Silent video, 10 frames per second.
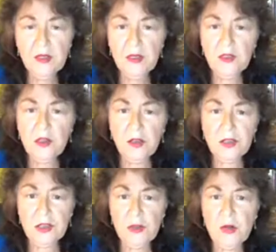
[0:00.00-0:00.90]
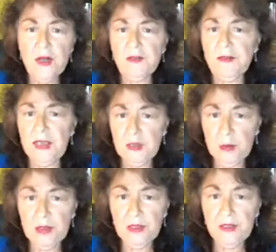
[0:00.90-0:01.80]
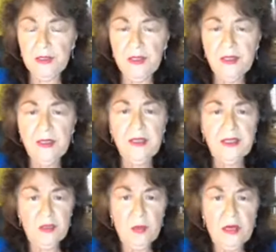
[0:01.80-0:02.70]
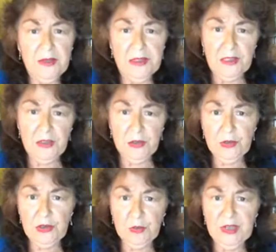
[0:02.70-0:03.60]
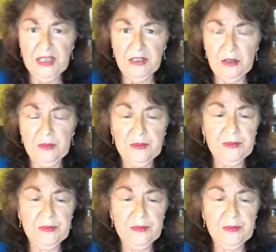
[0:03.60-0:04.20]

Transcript: It's also on Facebook as well as the YouTube channel.